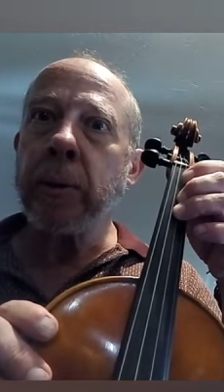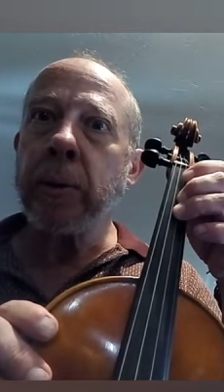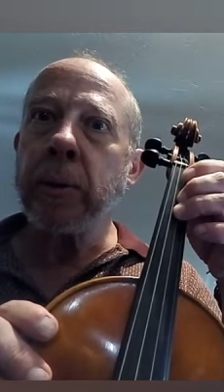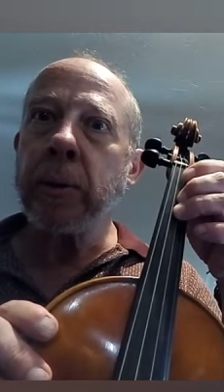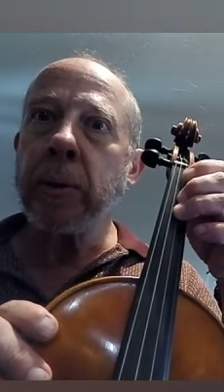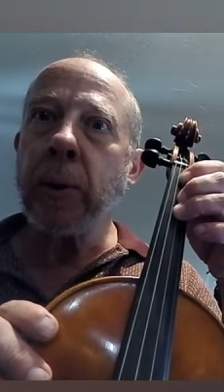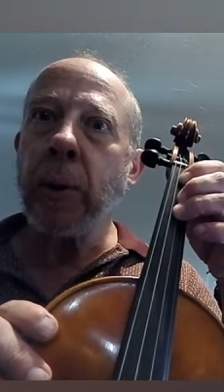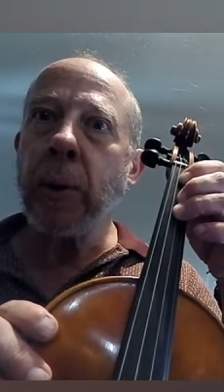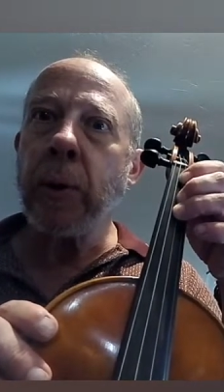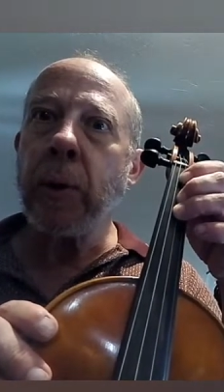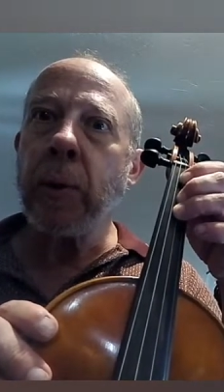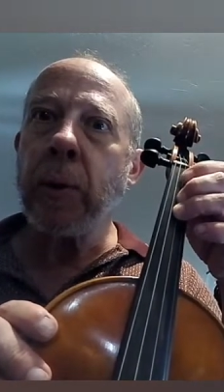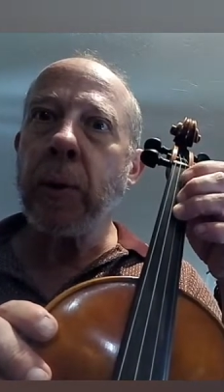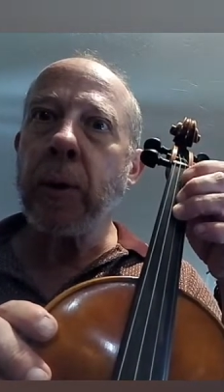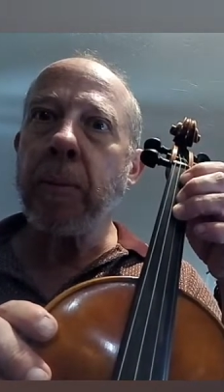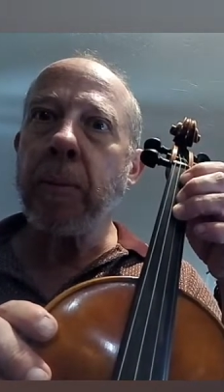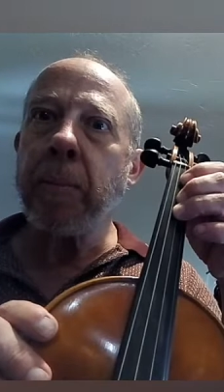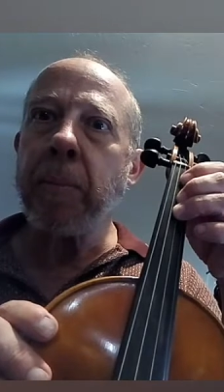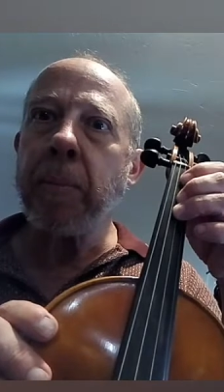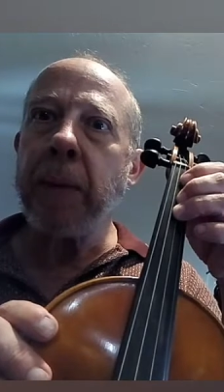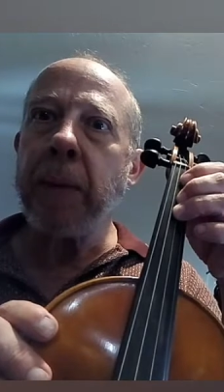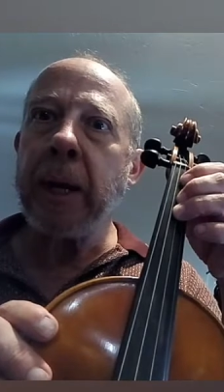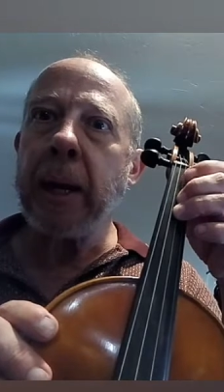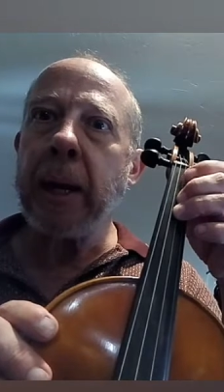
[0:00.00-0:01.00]
so you
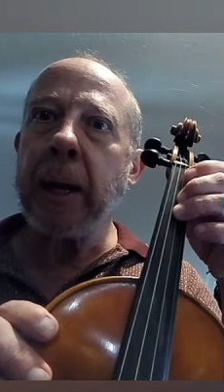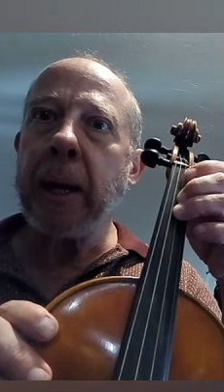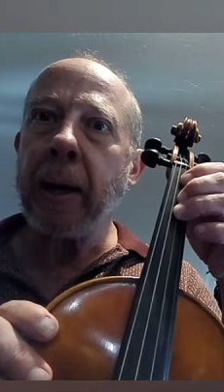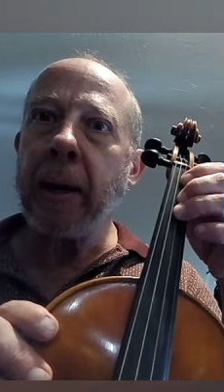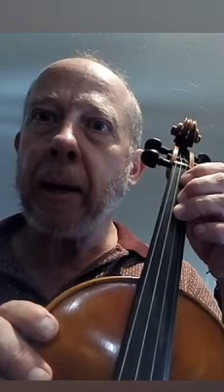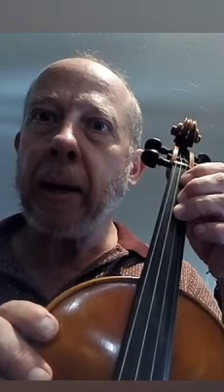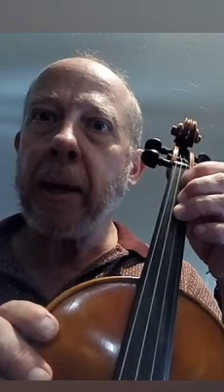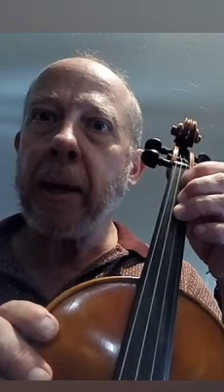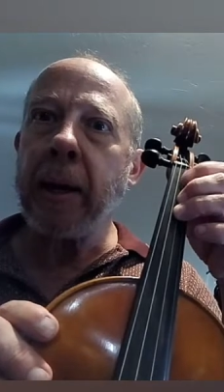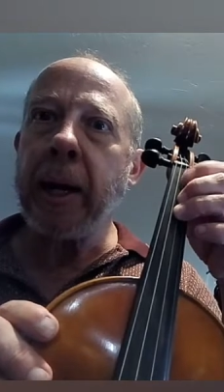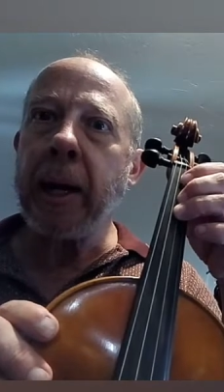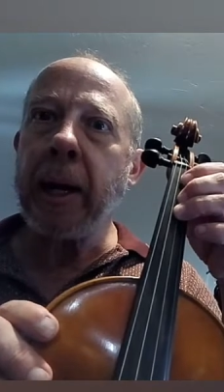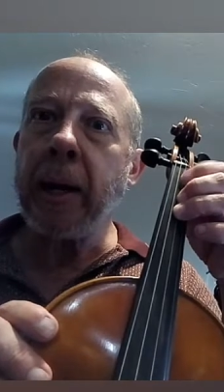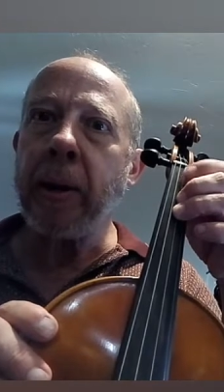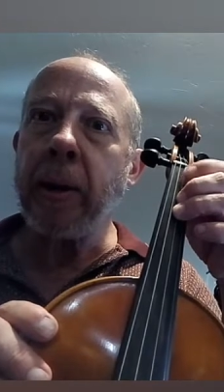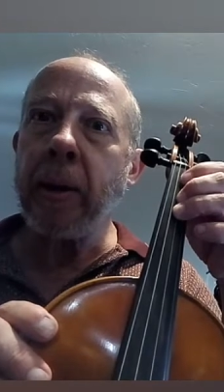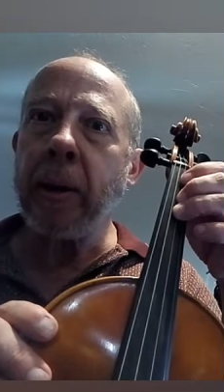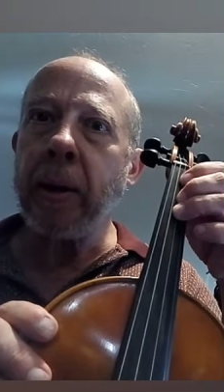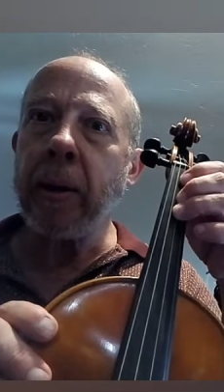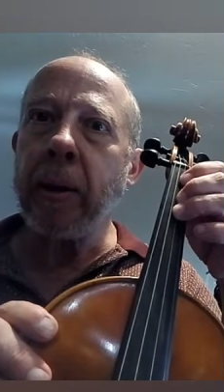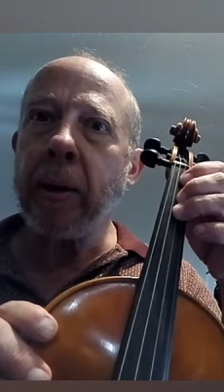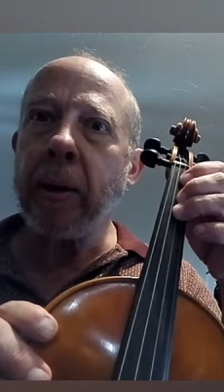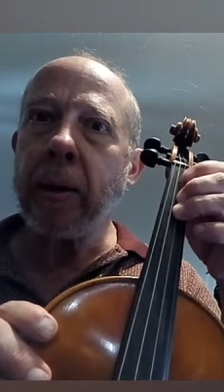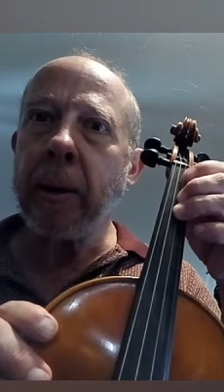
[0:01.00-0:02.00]
can be a
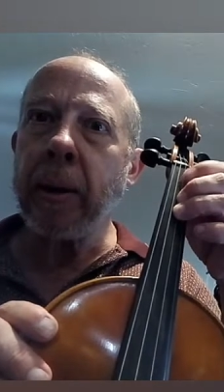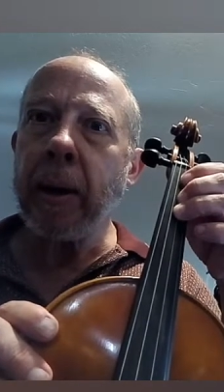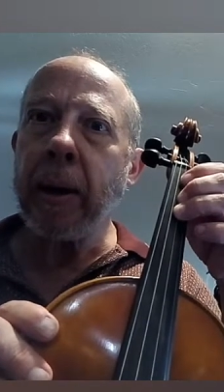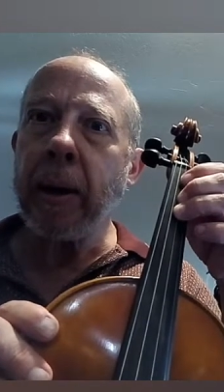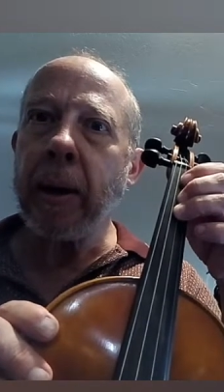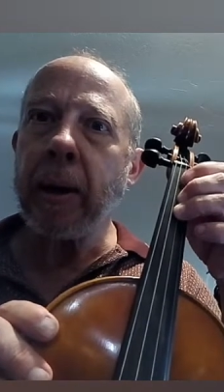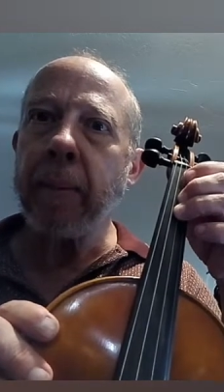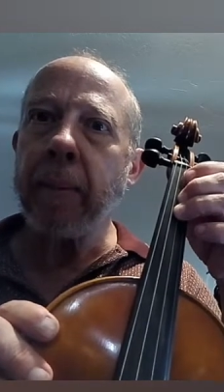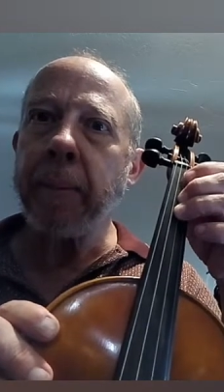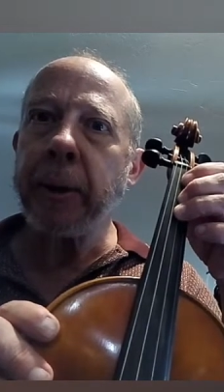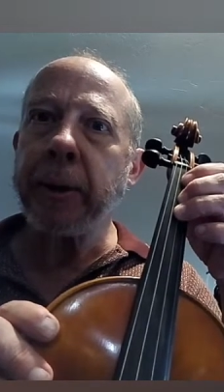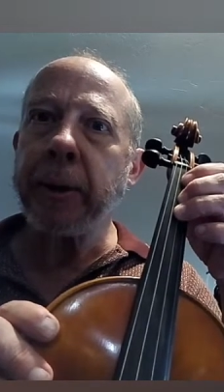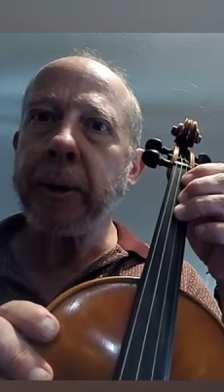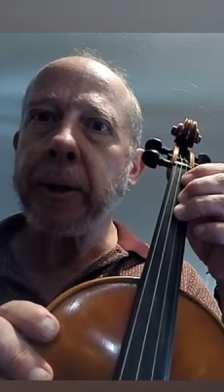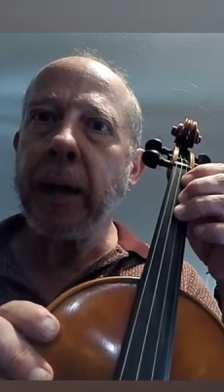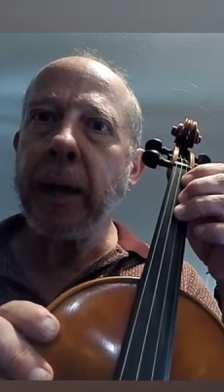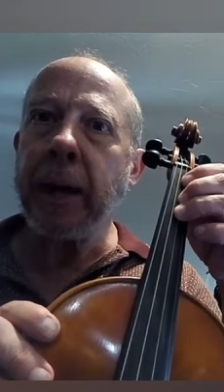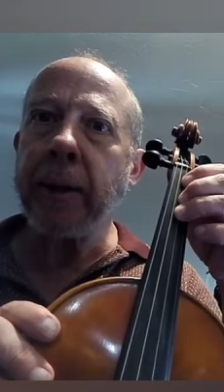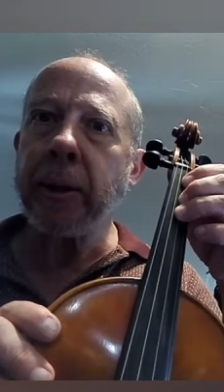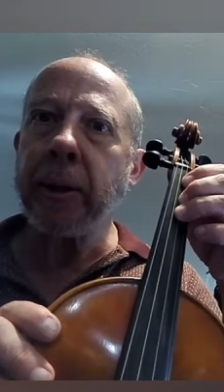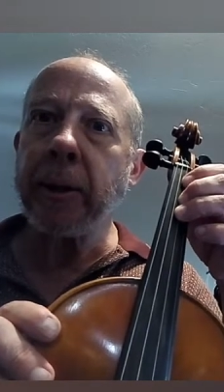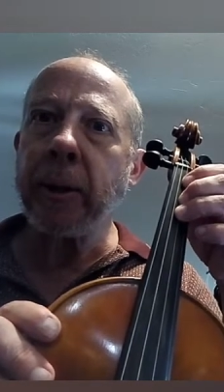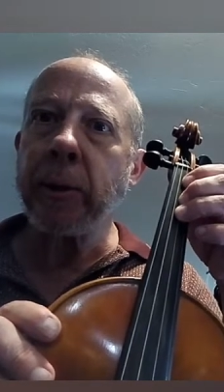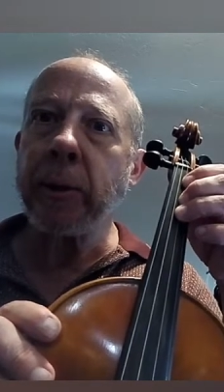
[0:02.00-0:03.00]
leader and a
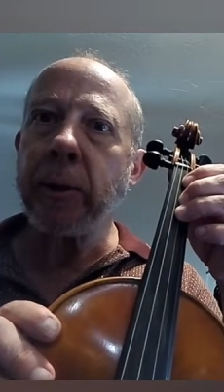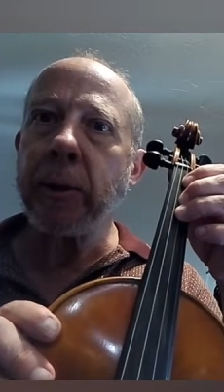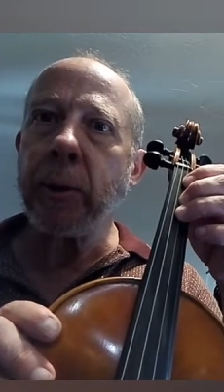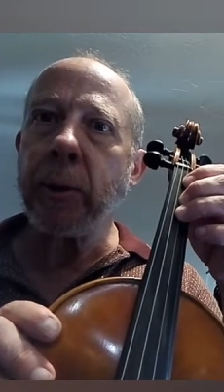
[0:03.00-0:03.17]
protector,